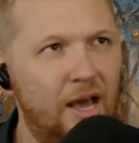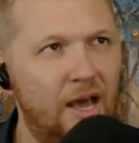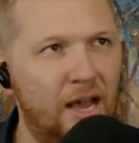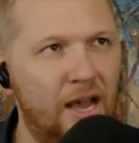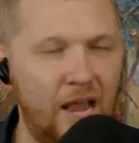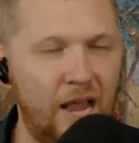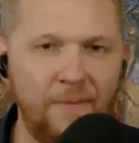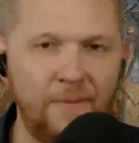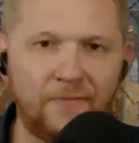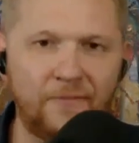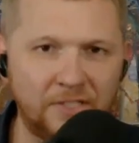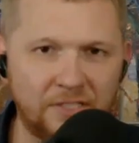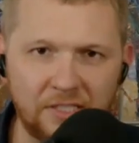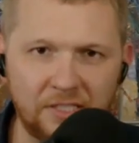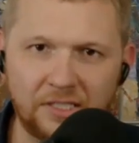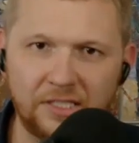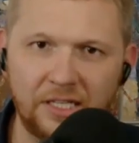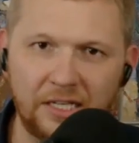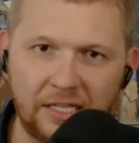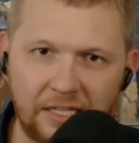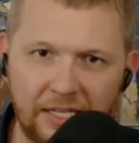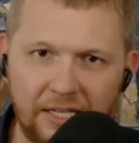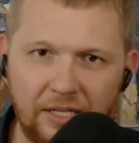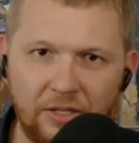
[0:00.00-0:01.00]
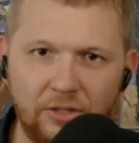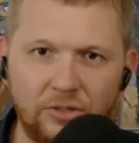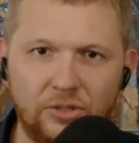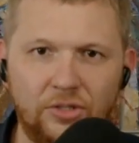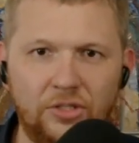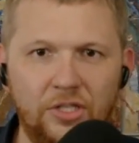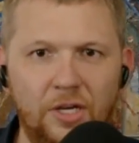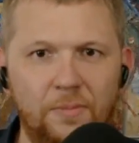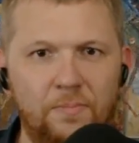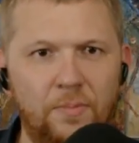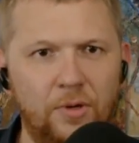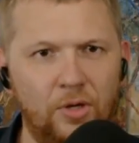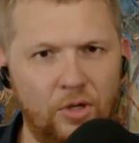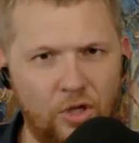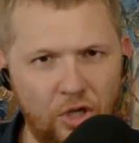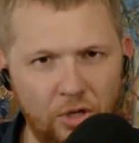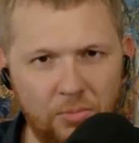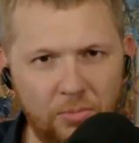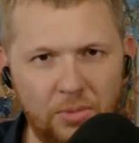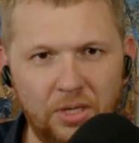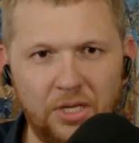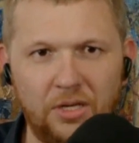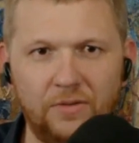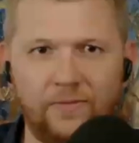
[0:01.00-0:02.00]
an emphasis in leadership and
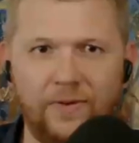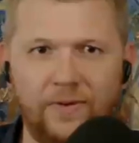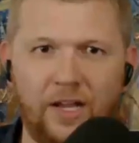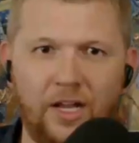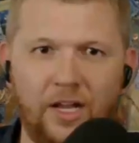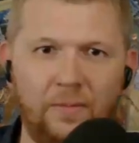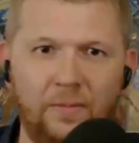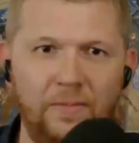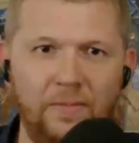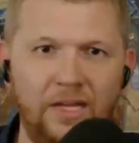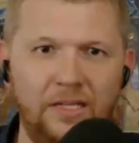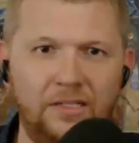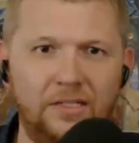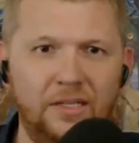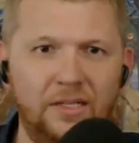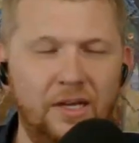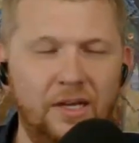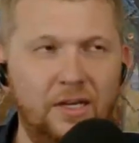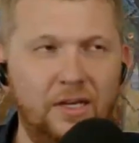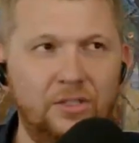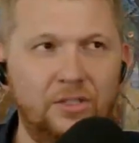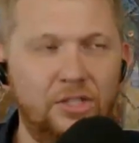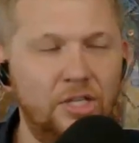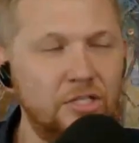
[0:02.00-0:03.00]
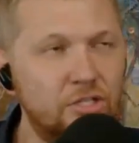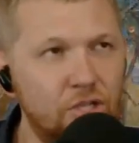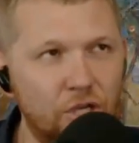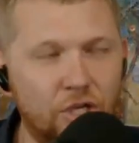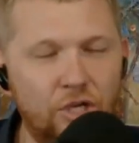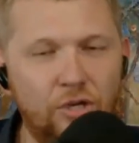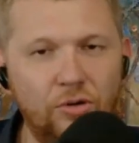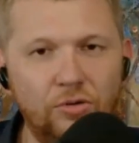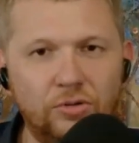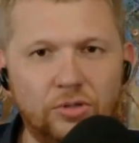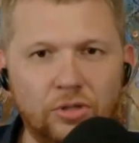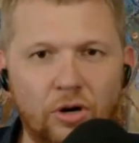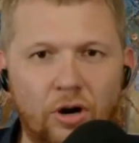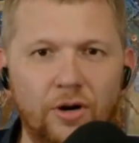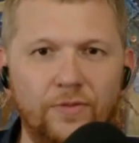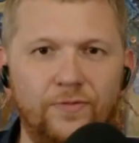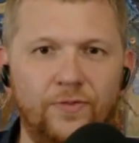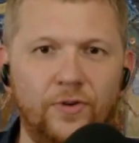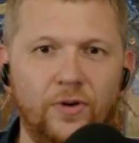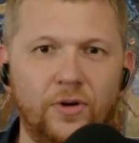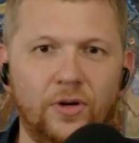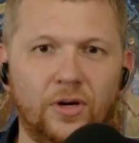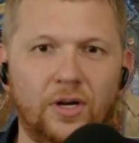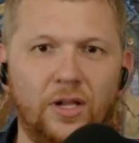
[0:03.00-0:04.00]
human development. She has a huge
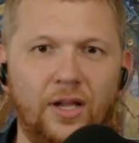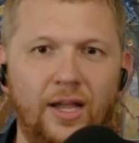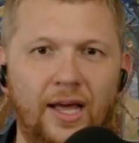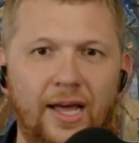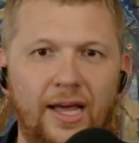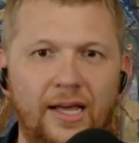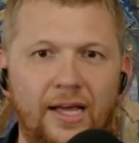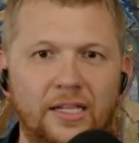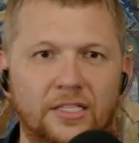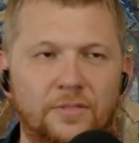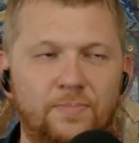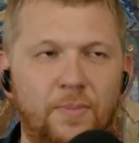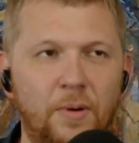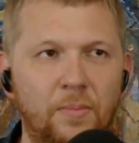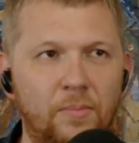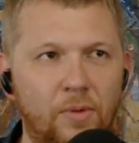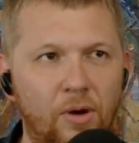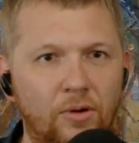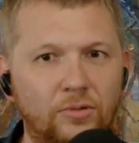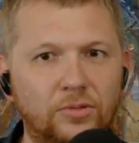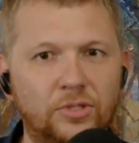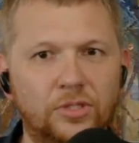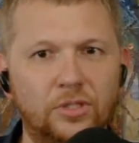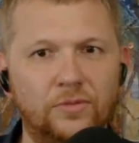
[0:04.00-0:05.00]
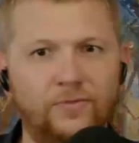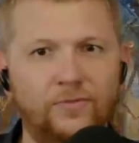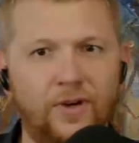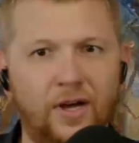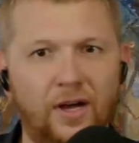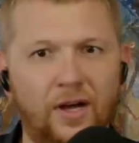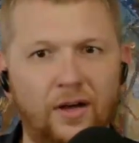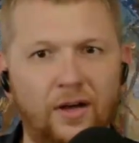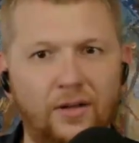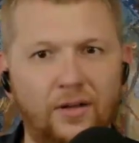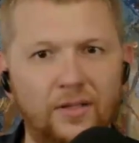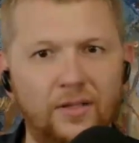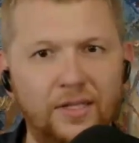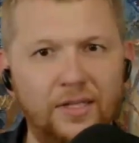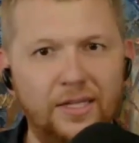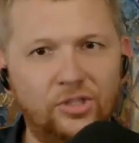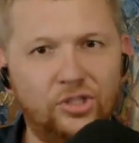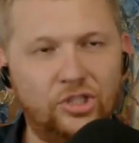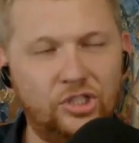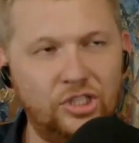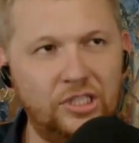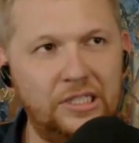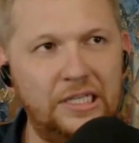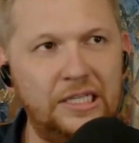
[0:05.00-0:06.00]
heart for her clients. But most of all,
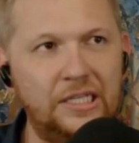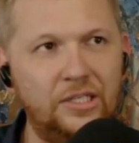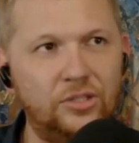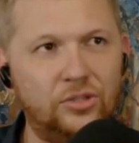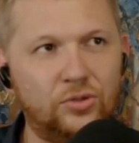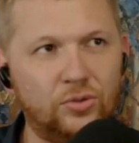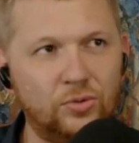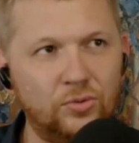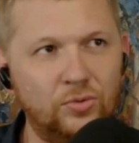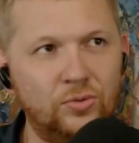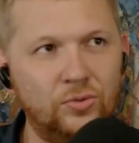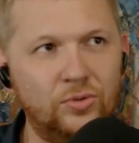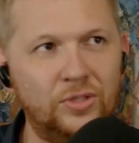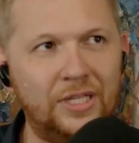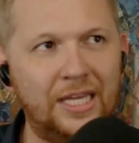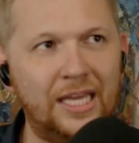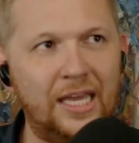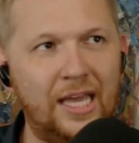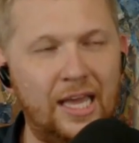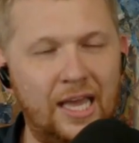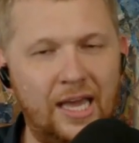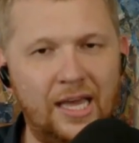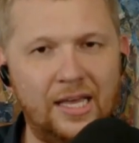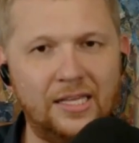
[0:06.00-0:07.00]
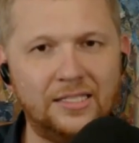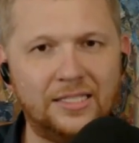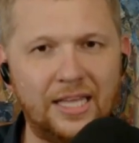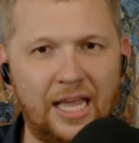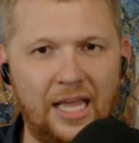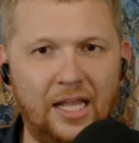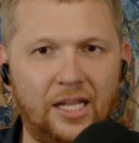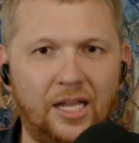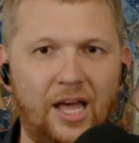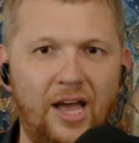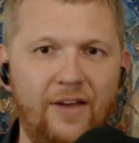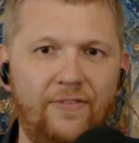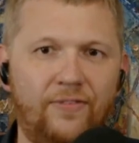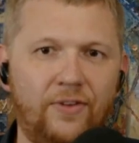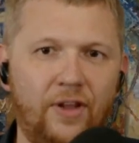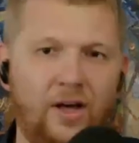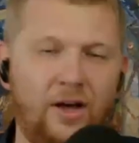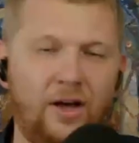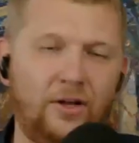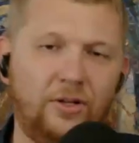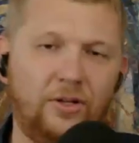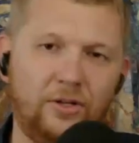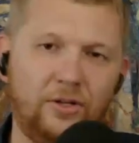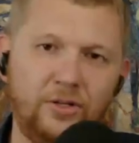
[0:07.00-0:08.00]
she truly is a
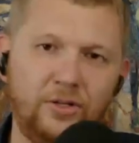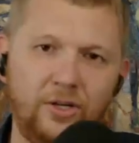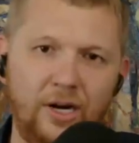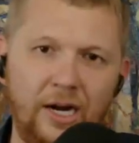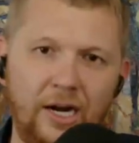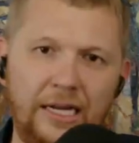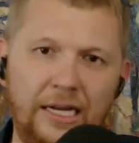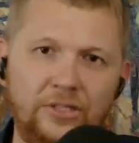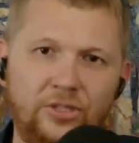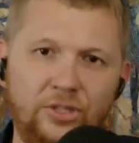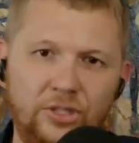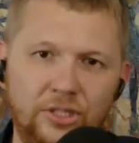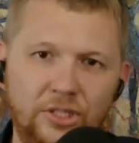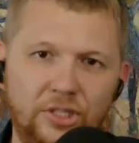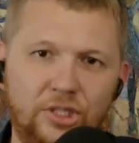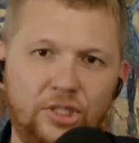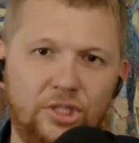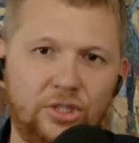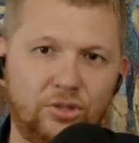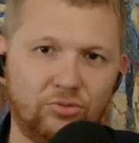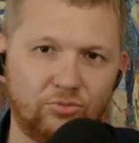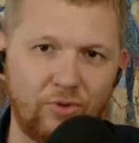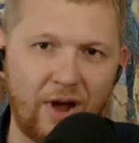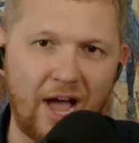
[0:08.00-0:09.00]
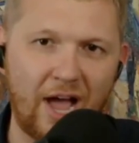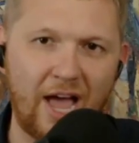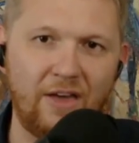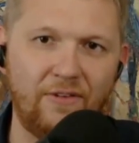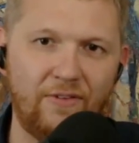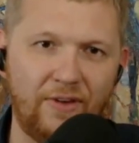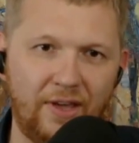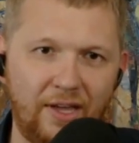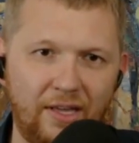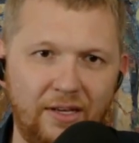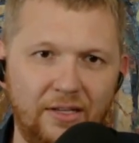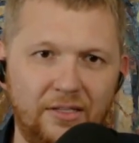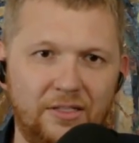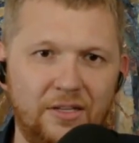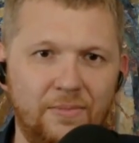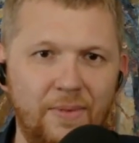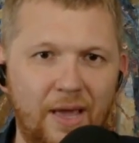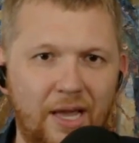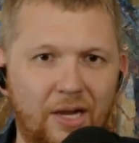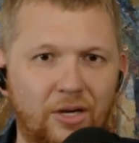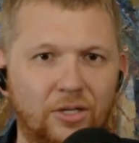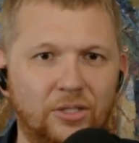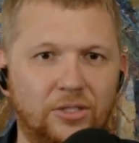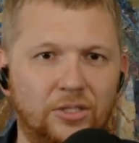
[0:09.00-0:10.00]
lifelong learner, and she is striving to
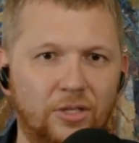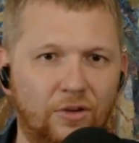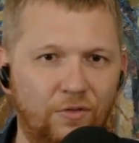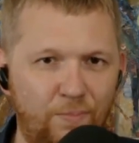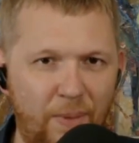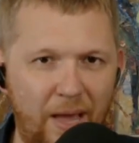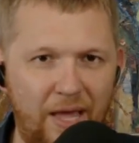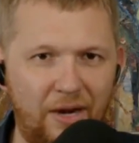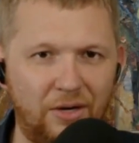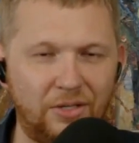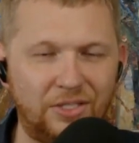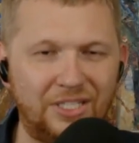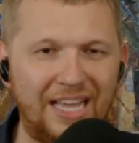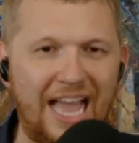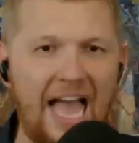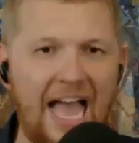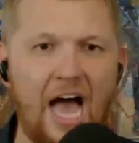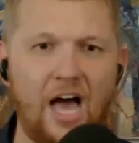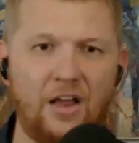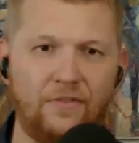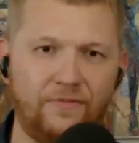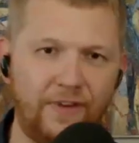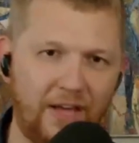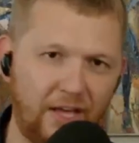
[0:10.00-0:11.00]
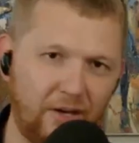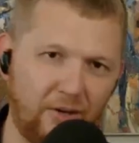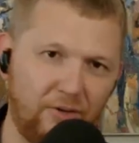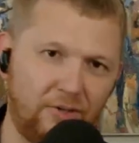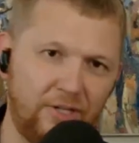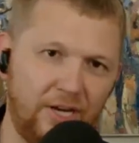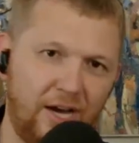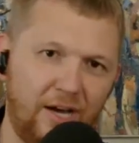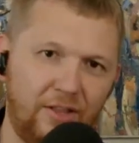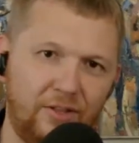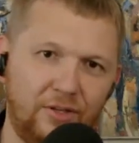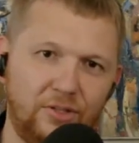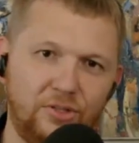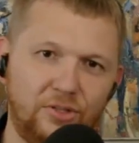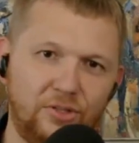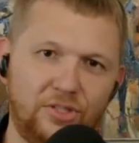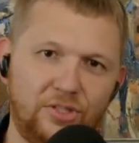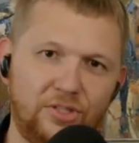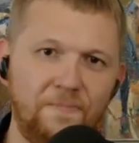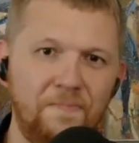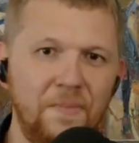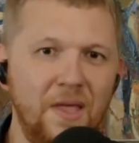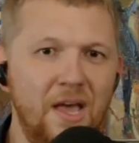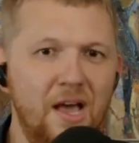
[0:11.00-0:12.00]
make herself better, to add value to others.
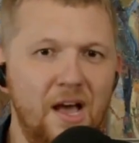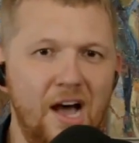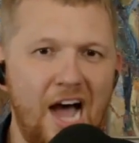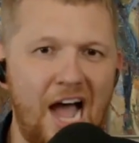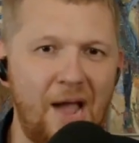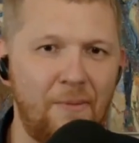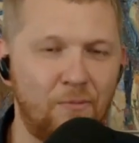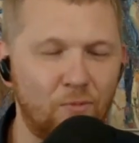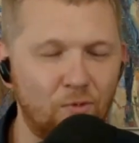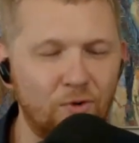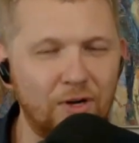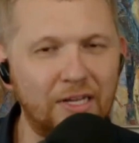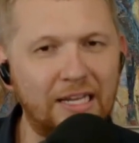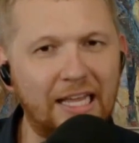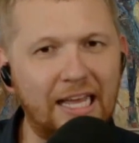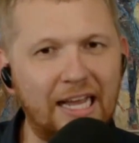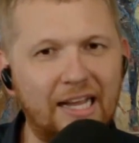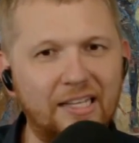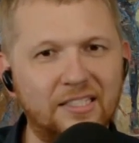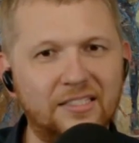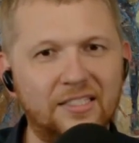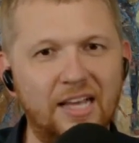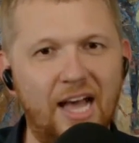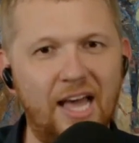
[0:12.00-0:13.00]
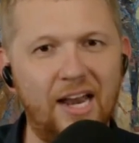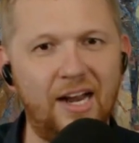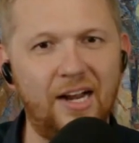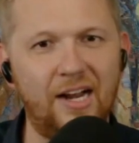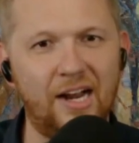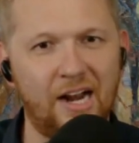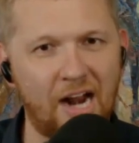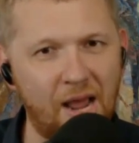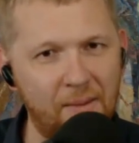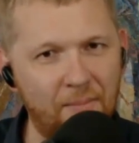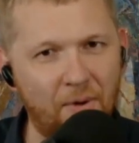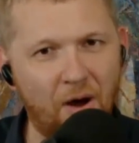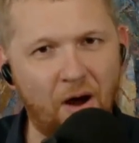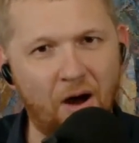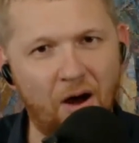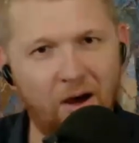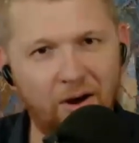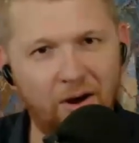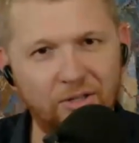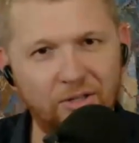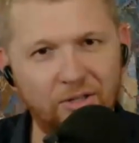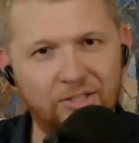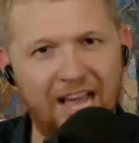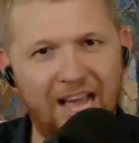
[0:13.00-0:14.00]
So I'm really excited, and I'm
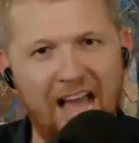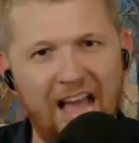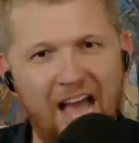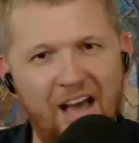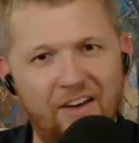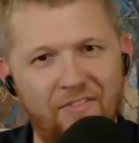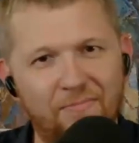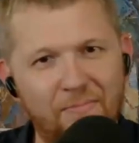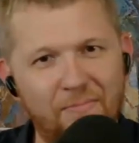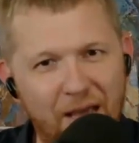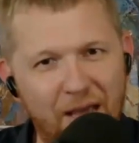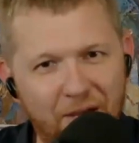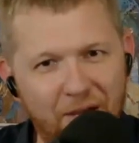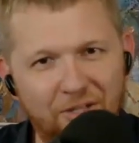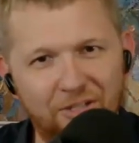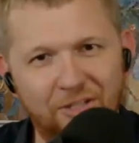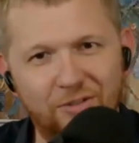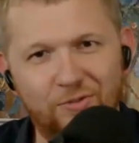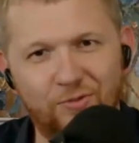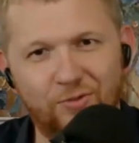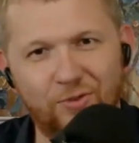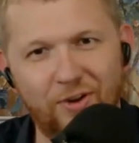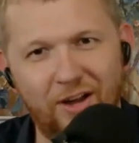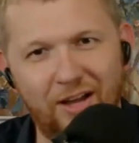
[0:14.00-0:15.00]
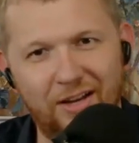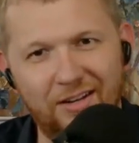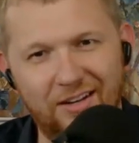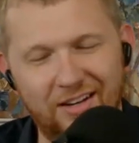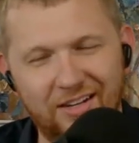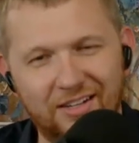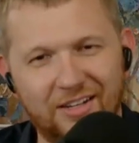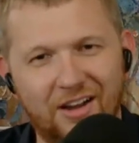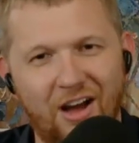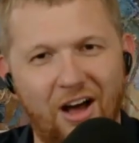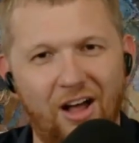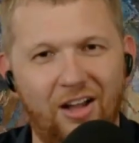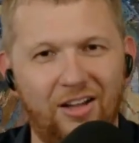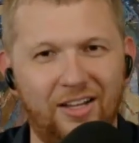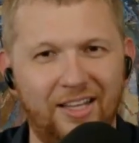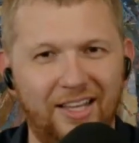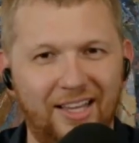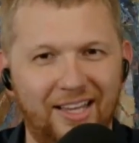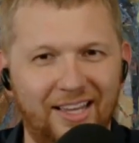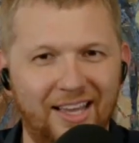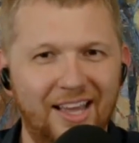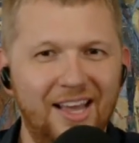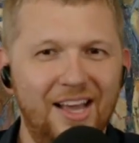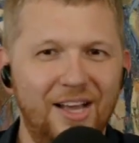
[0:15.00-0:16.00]
honored to have my good friend and
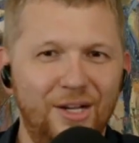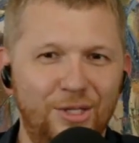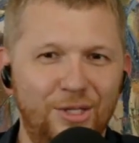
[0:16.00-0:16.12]
colleague,